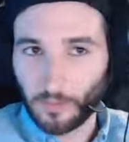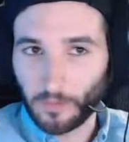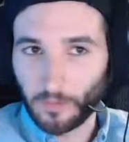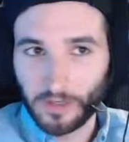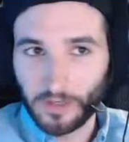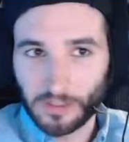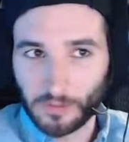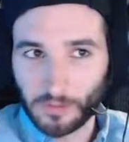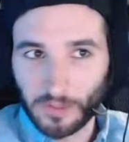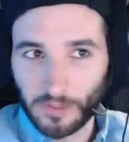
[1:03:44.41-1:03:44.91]
it the
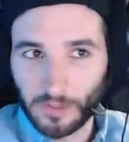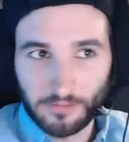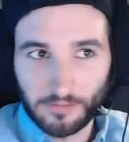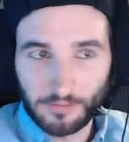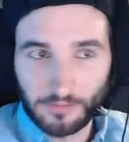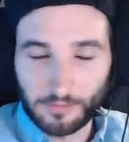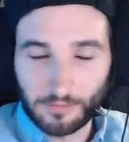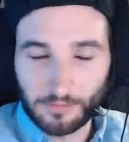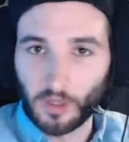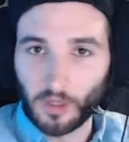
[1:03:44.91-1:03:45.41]
right way, you
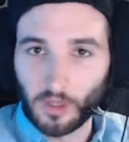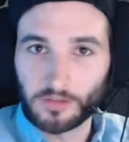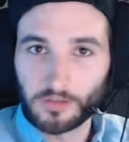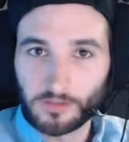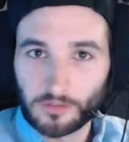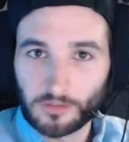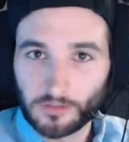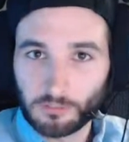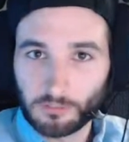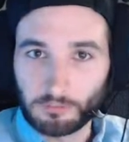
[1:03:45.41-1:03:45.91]
have
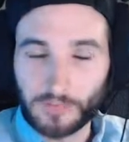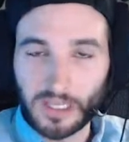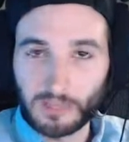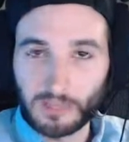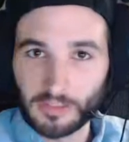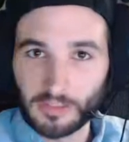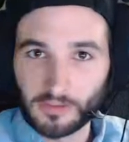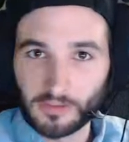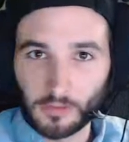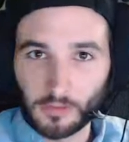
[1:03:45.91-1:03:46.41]

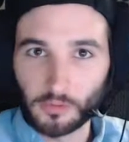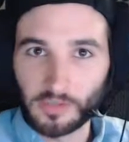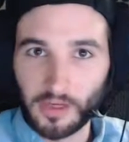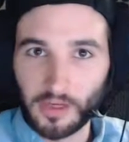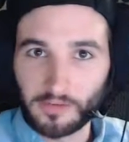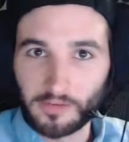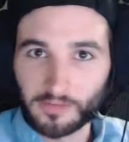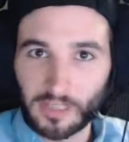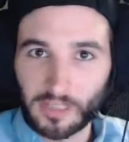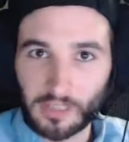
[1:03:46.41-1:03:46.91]
maybe
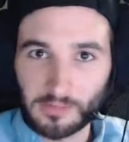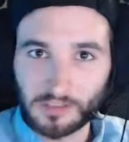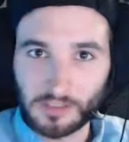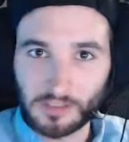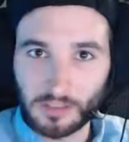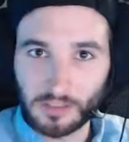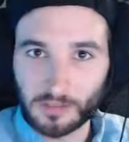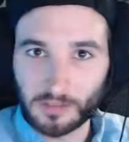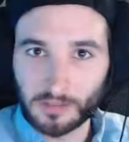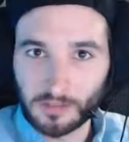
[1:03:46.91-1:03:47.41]
2 tough
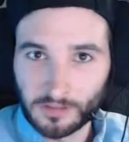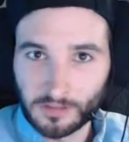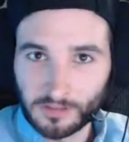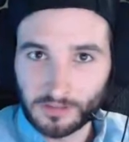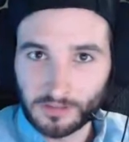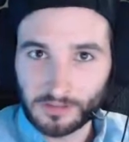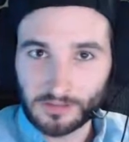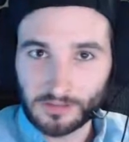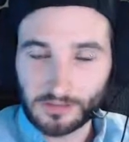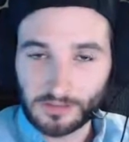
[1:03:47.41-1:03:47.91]
games a year.